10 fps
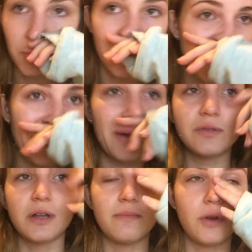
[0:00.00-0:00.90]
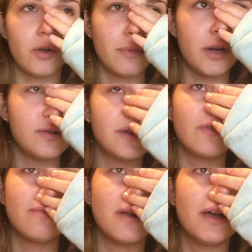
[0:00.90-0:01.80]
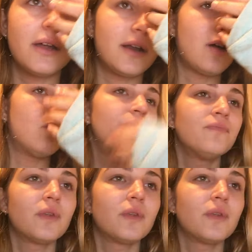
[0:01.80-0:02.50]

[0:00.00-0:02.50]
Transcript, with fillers: morning, I was like blowing my nose every minute, and now